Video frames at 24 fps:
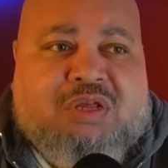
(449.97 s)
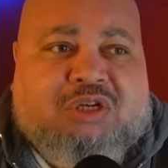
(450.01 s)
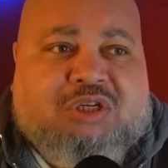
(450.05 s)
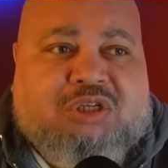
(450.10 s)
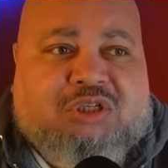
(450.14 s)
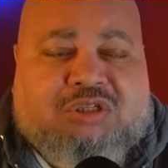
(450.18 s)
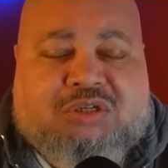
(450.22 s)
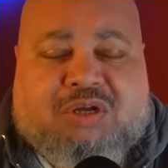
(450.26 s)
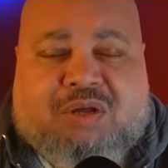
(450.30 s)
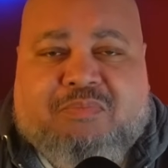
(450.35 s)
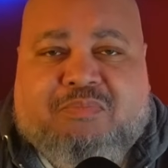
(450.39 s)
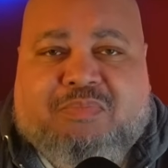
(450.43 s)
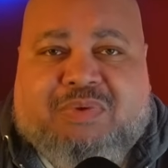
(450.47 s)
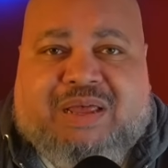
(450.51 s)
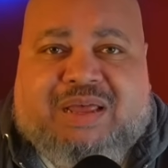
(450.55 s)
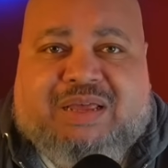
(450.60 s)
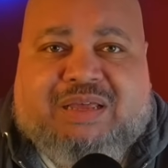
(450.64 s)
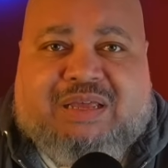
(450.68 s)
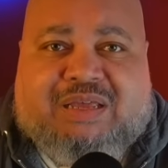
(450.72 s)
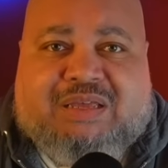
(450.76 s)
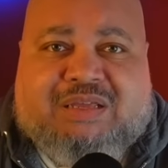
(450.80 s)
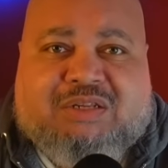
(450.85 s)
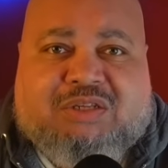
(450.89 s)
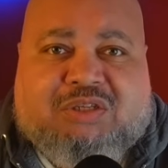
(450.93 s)
jump
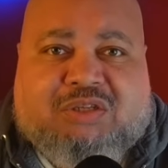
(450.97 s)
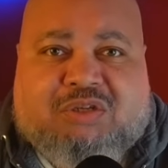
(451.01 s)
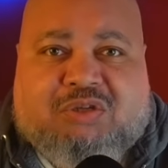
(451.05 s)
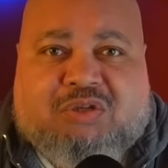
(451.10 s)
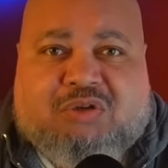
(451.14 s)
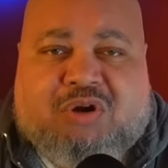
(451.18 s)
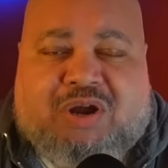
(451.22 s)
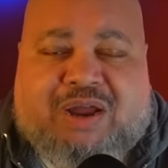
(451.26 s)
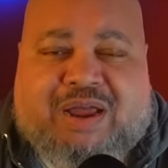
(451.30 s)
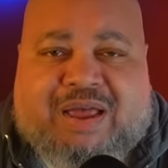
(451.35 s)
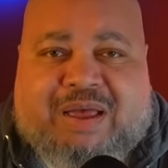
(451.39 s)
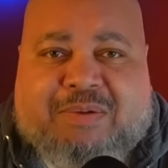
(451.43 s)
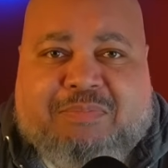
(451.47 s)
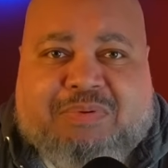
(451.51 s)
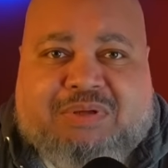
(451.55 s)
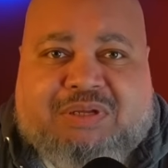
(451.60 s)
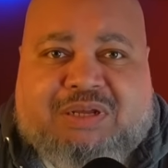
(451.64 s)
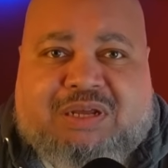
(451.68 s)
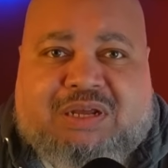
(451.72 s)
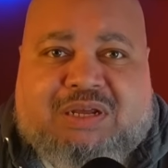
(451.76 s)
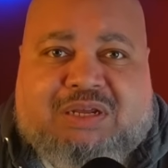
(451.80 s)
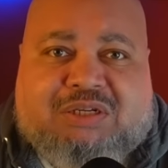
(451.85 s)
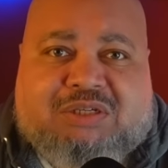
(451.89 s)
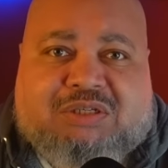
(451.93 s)
back into your
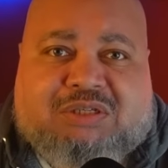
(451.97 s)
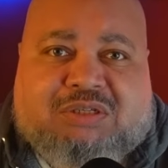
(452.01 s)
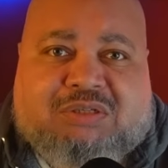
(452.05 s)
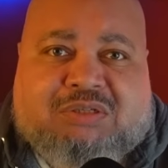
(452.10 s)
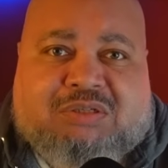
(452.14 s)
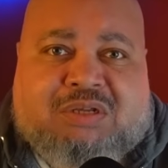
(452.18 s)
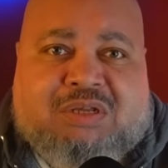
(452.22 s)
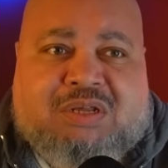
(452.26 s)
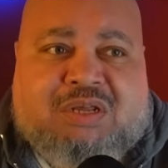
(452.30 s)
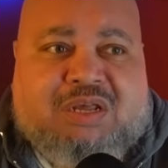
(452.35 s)
application